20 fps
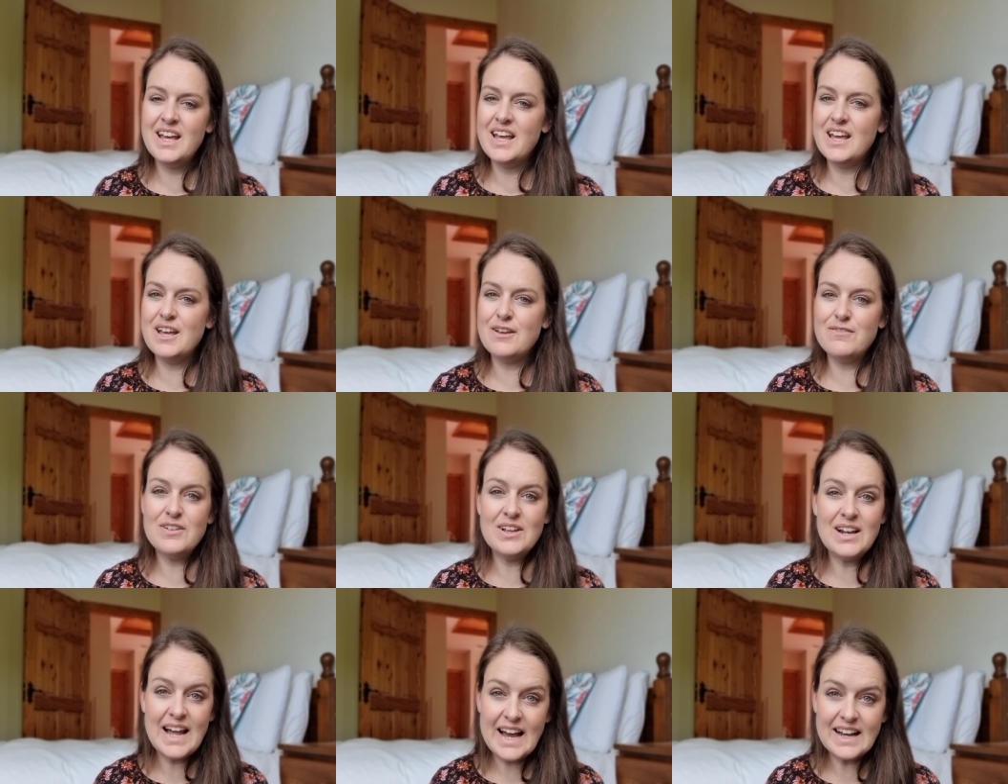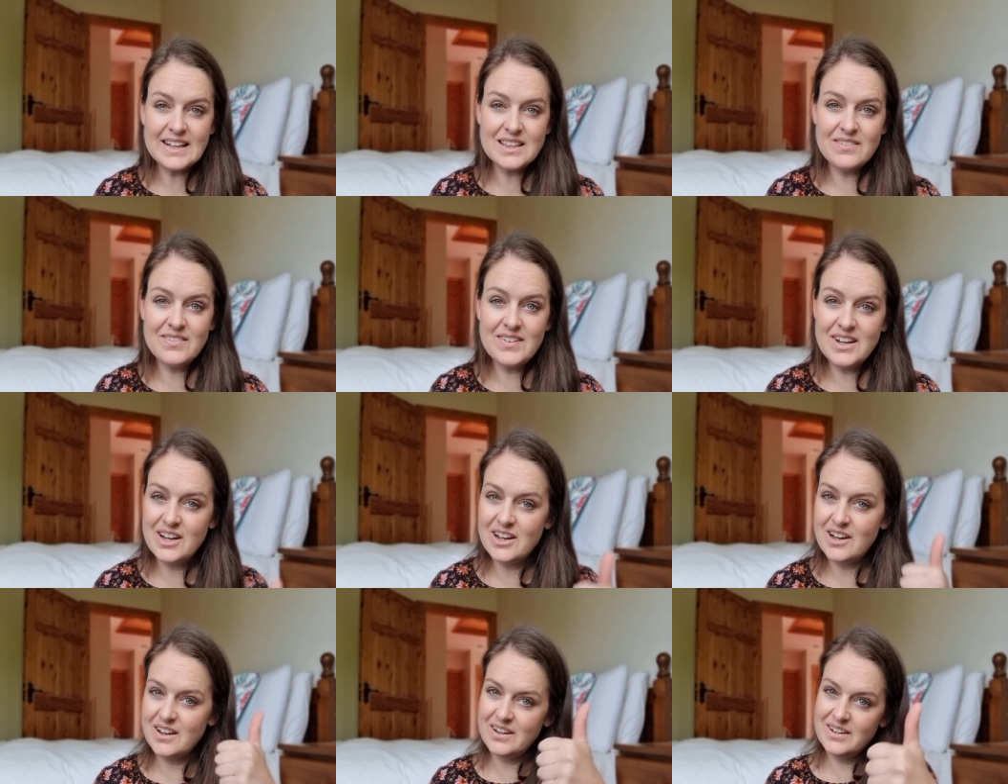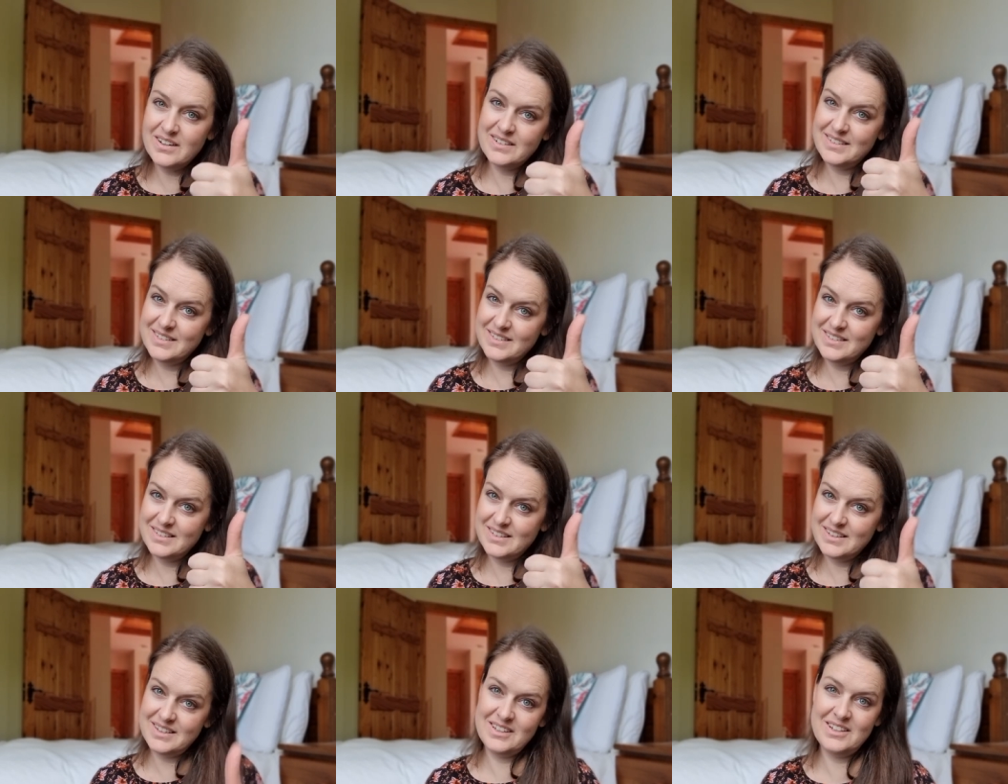If you like the video,
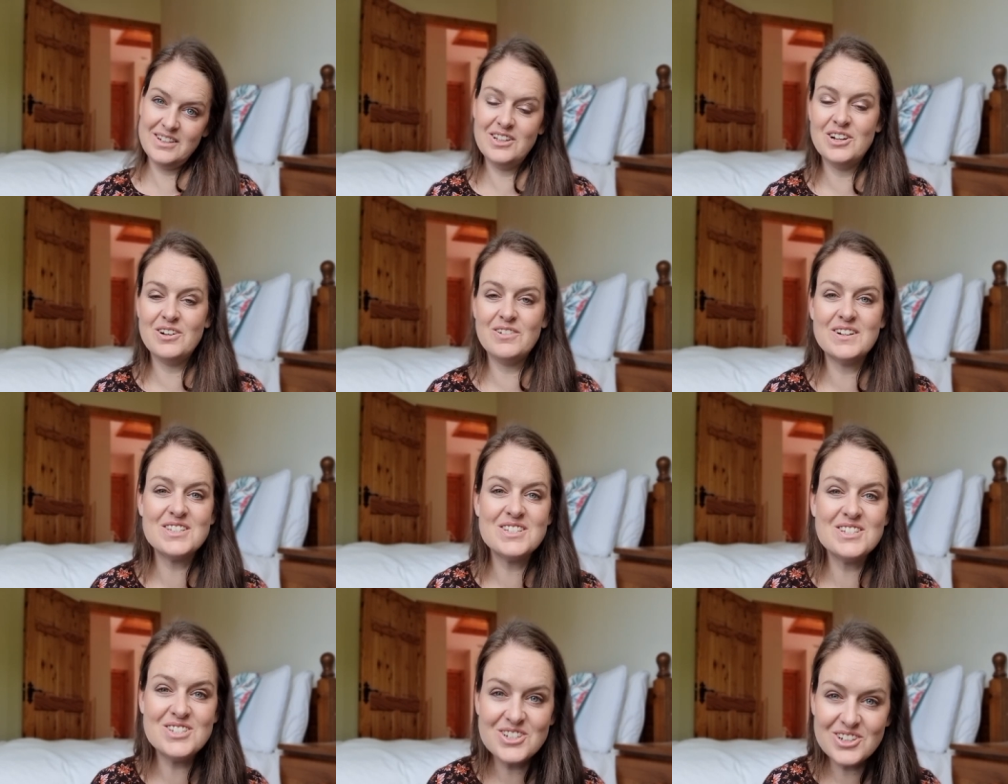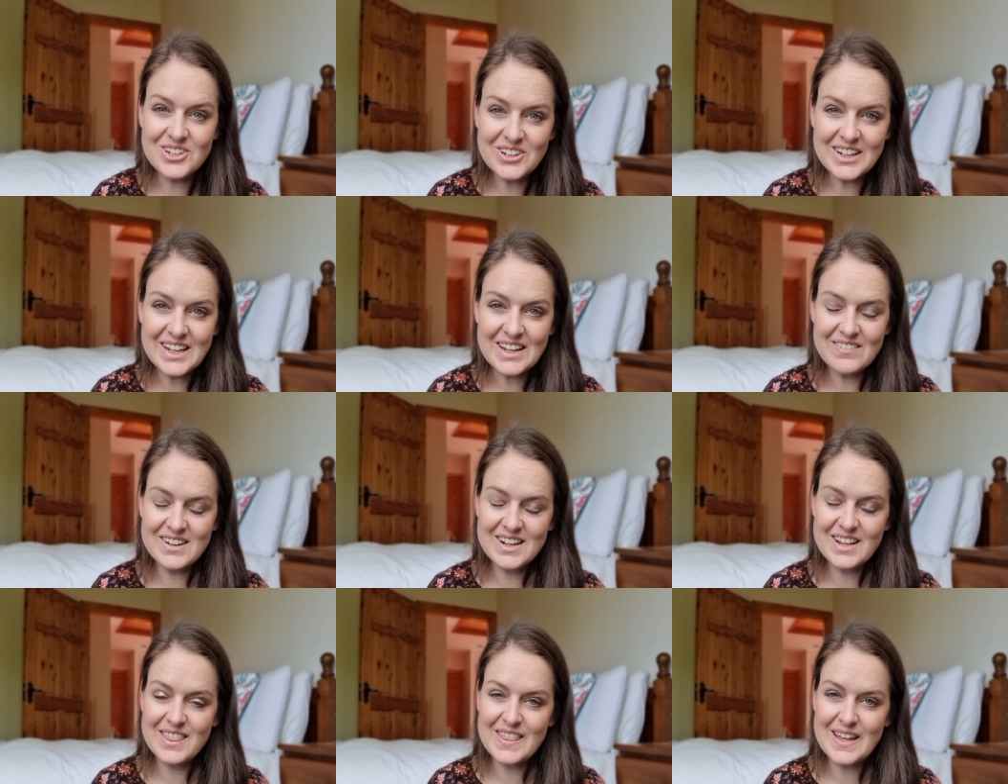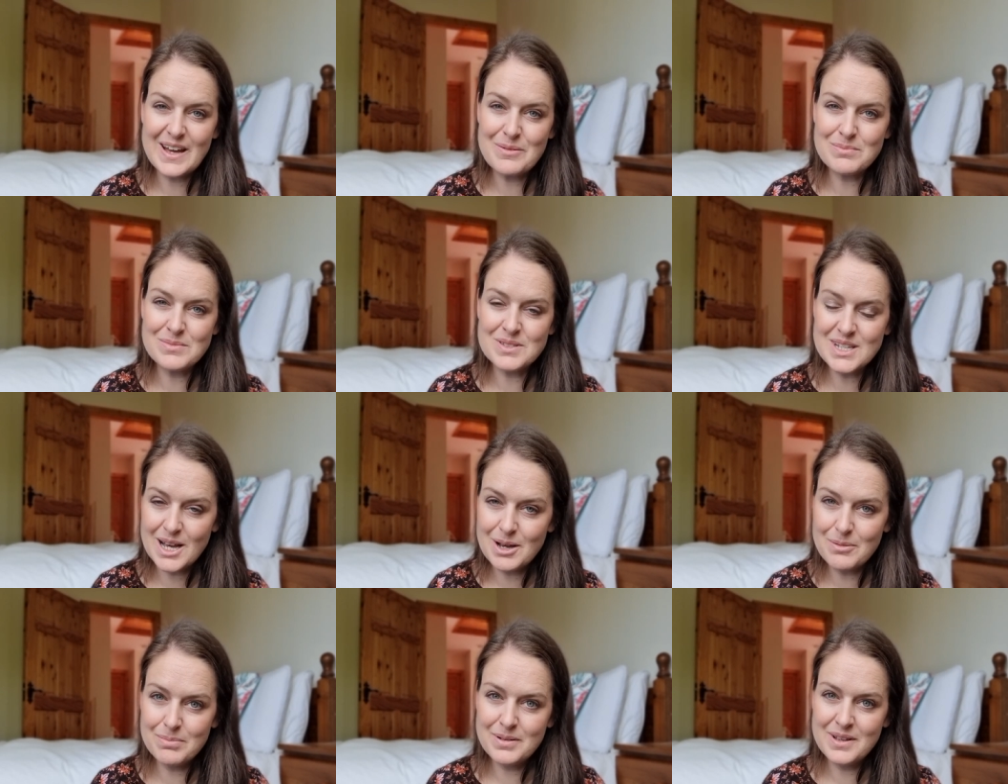you know what to do, give it a thumbs
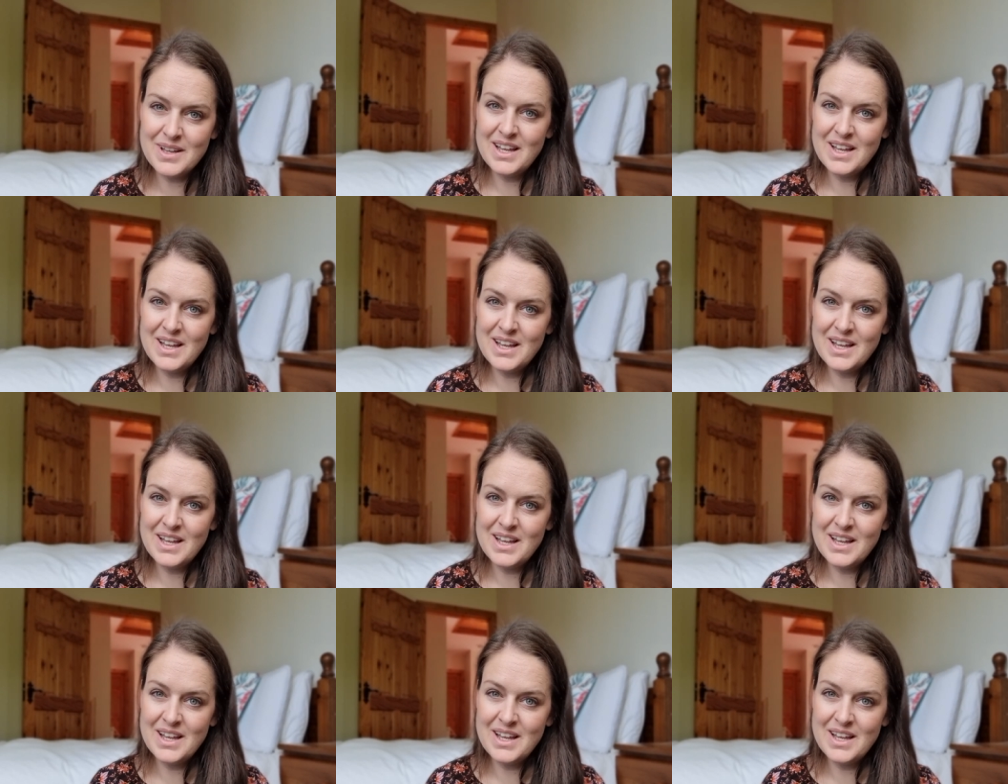up.